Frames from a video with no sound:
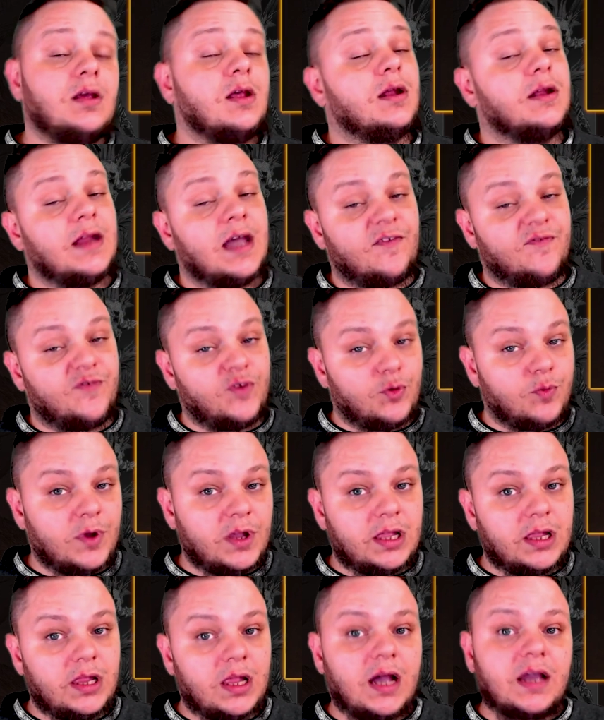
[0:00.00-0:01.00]
Now, if you're
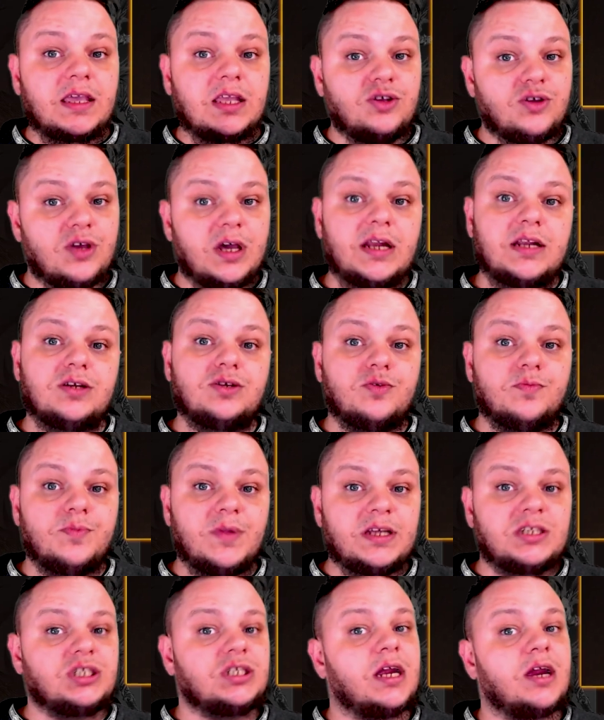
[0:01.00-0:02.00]
really lucky and you got a dupe
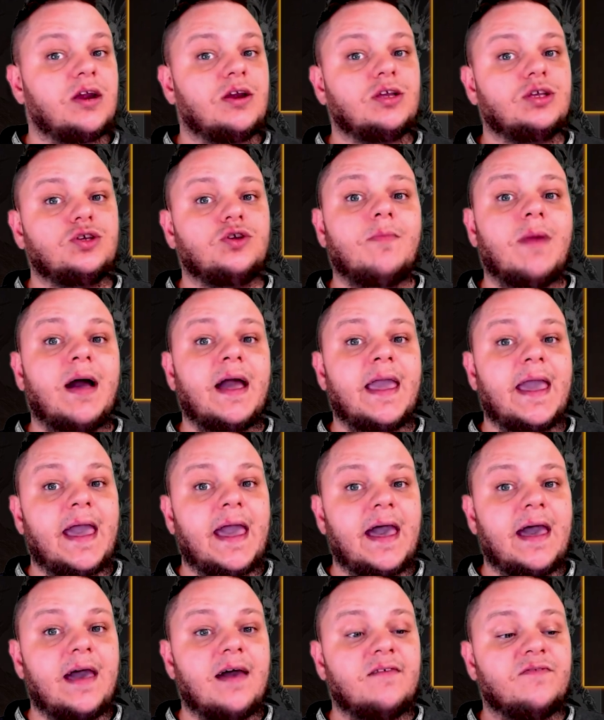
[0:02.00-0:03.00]
legendary, you might
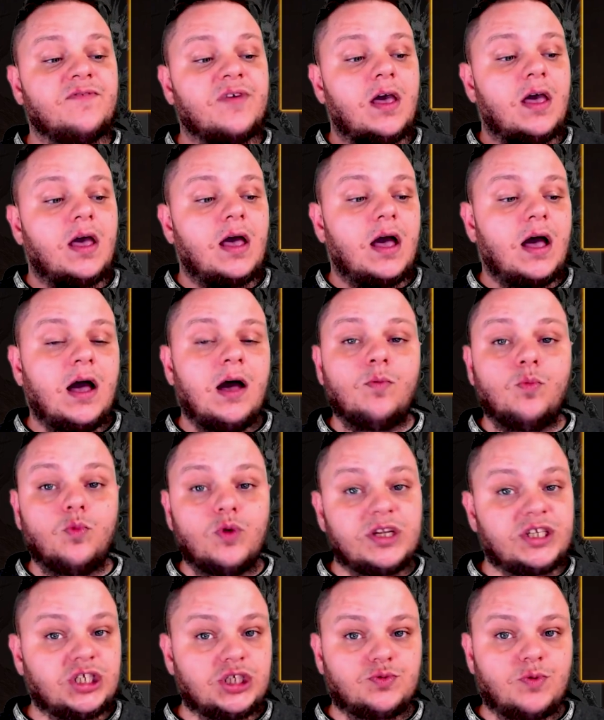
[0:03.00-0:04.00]
have
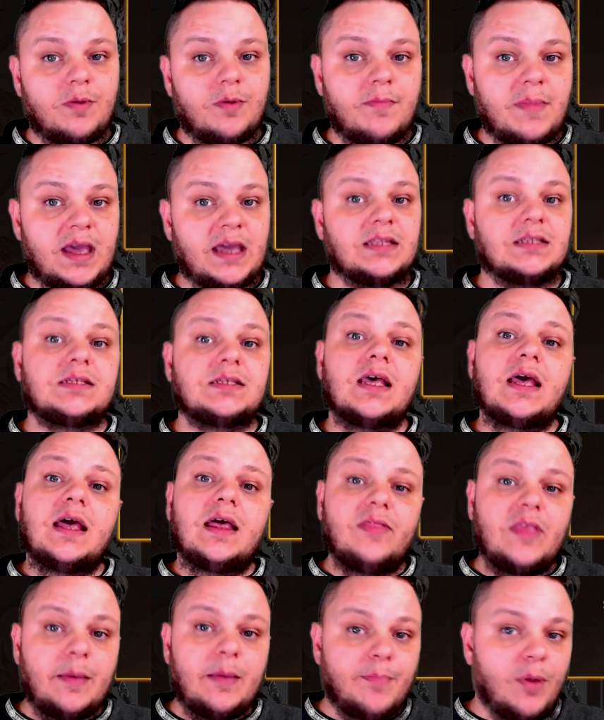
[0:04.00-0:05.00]
Witch's Remains.
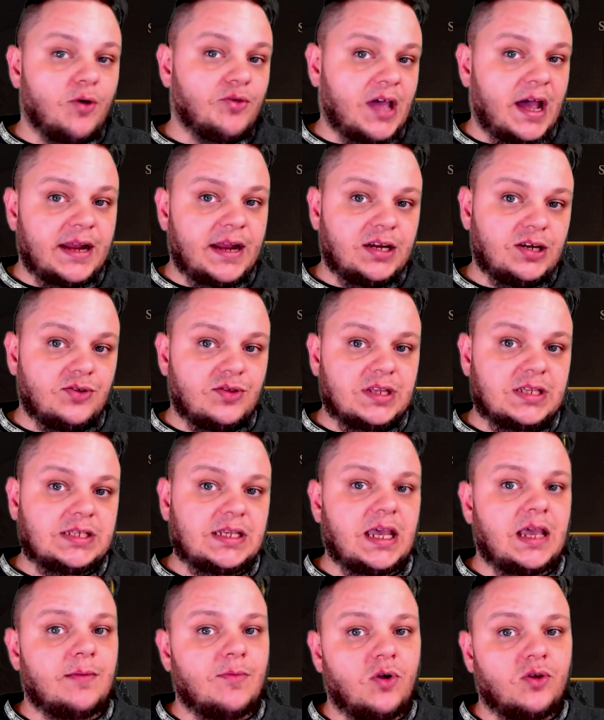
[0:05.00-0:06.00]
They both kind of do the
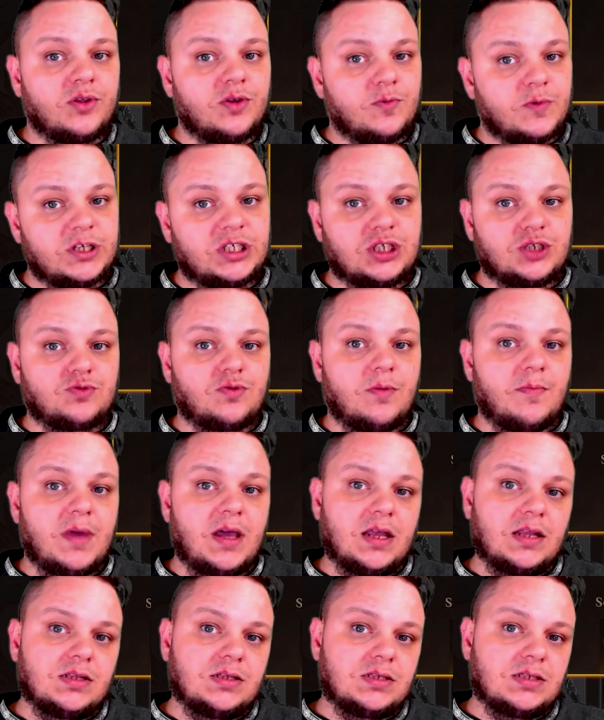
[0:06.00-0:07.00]
same, only Witch's
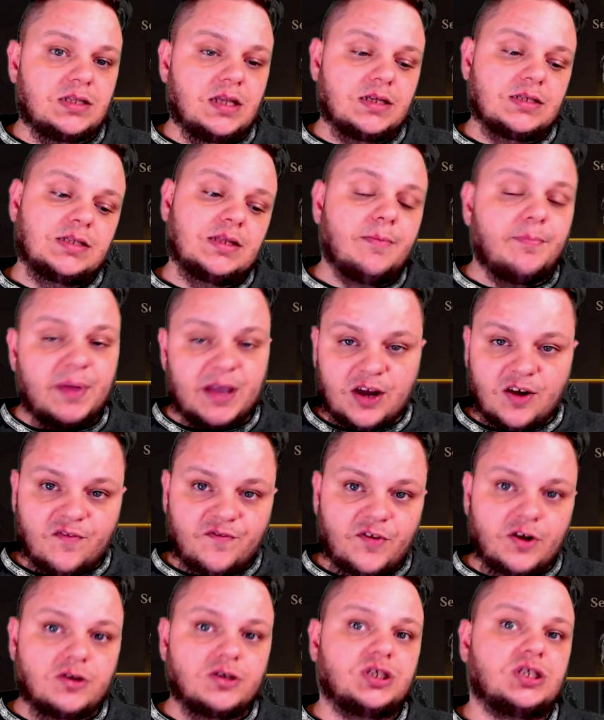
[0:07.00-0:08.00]
Remains does the bigger
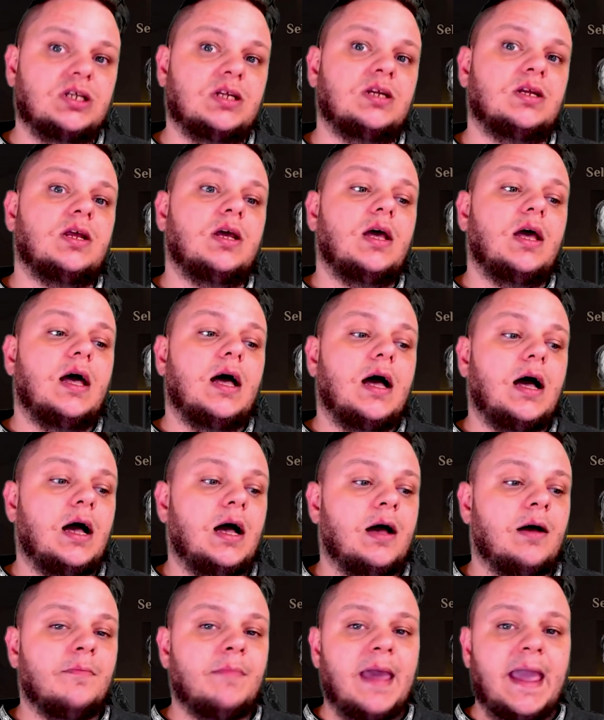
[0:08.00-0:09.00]
version,
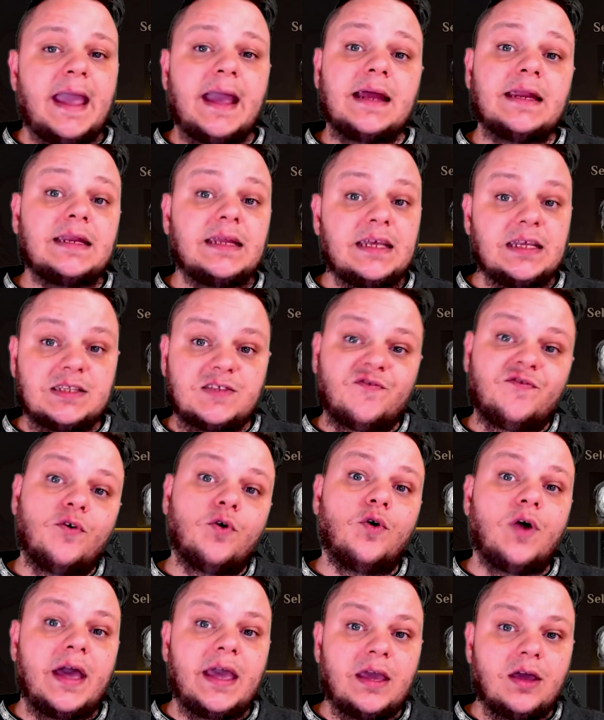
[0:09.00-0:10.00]
and it's
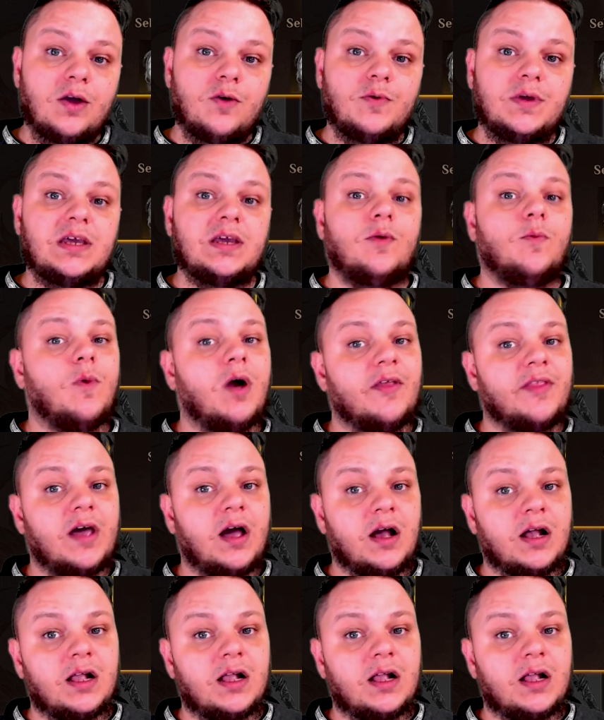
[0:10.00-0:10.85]
full AoE, while the